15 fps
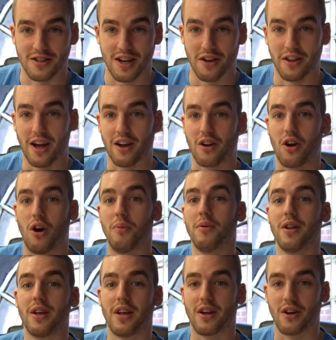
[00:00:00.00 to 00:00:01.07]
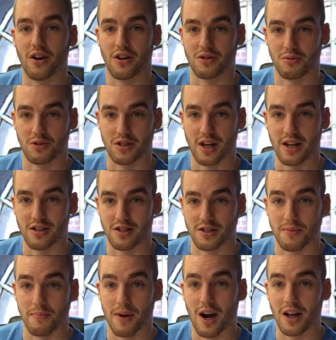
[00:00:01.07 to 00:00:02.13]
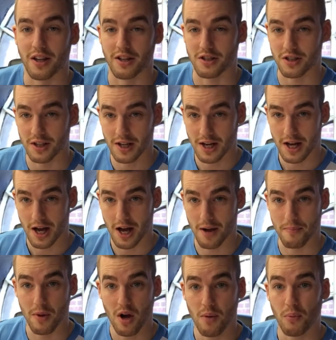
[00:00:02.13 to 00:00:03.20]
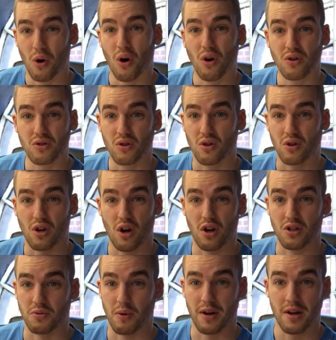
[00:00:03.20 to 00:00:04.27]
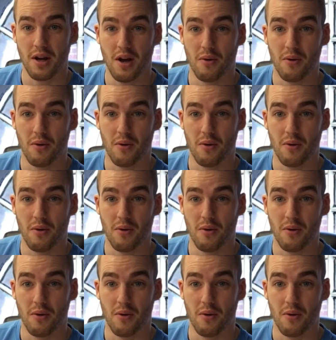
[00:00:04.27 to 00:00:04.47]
Now that commonly occurs with changes in mileage, but also occurs when